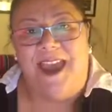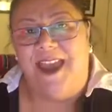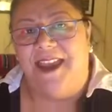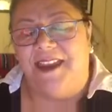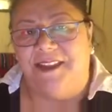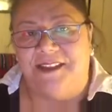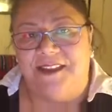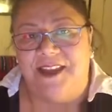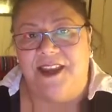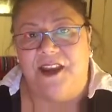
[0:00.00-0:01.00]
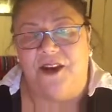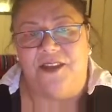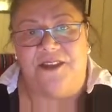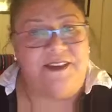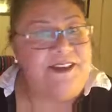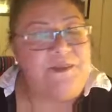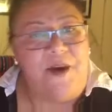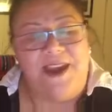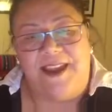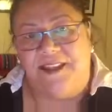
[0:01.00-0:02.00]
and this is
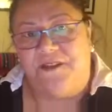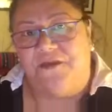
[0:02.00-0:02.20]
my answer